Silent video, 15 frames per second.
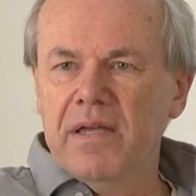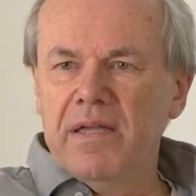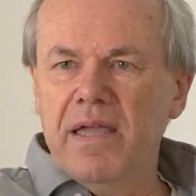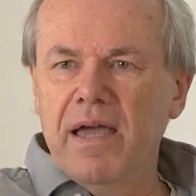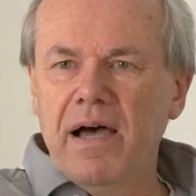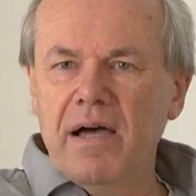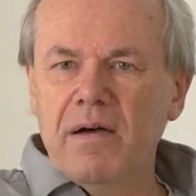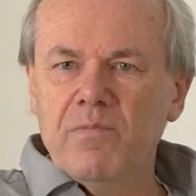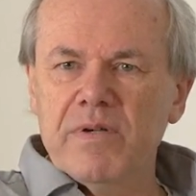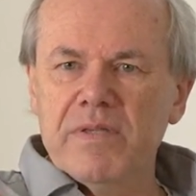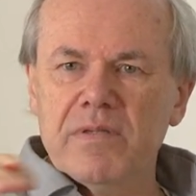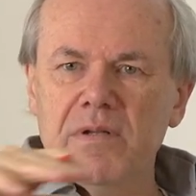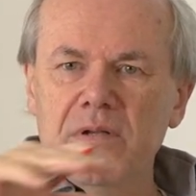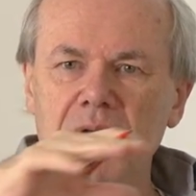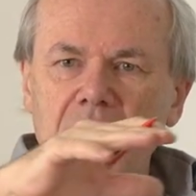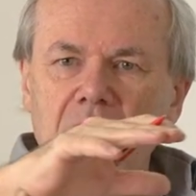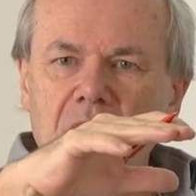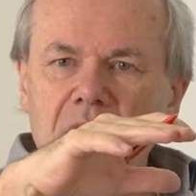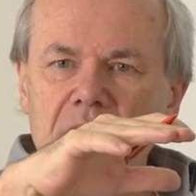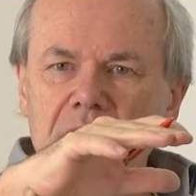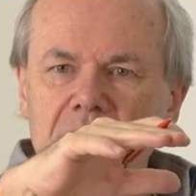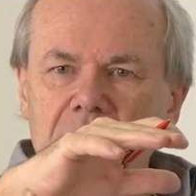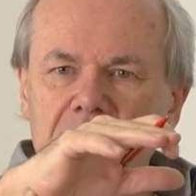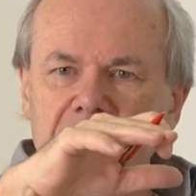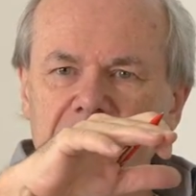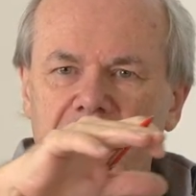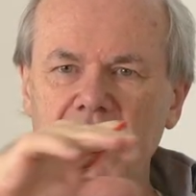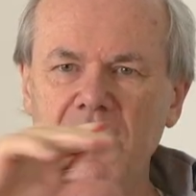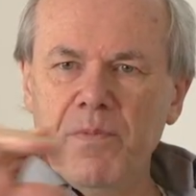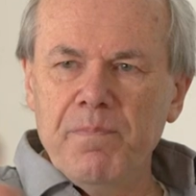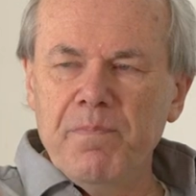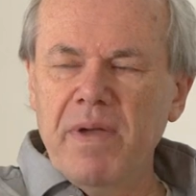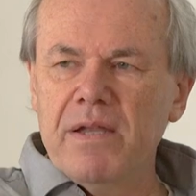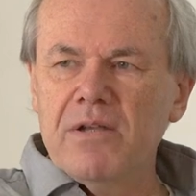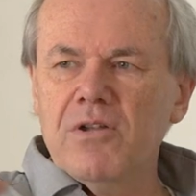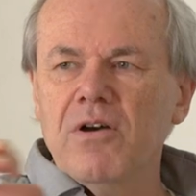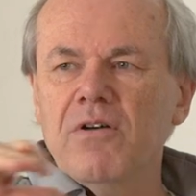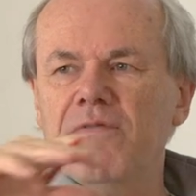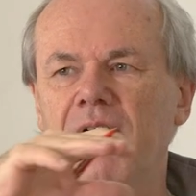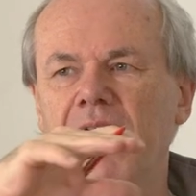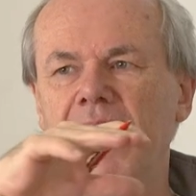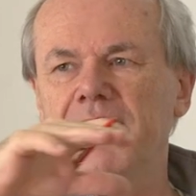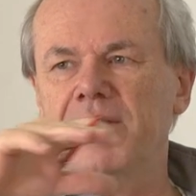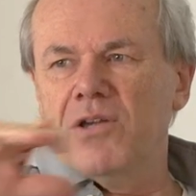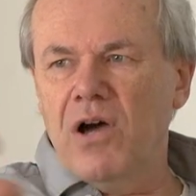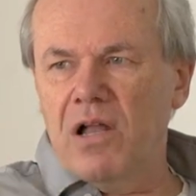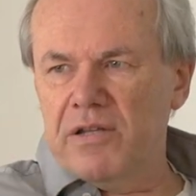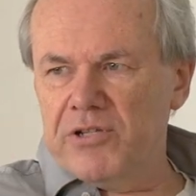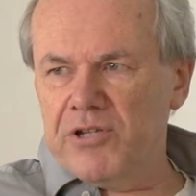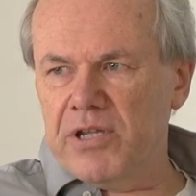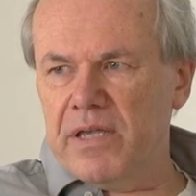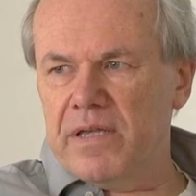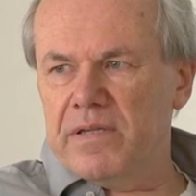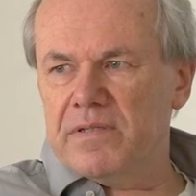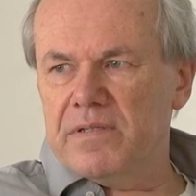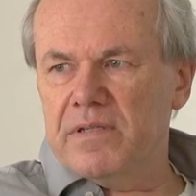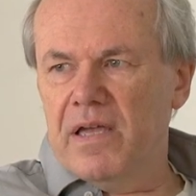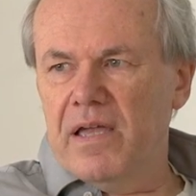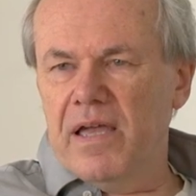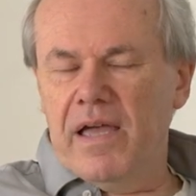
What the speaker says: Yeah, with a long development of ideologies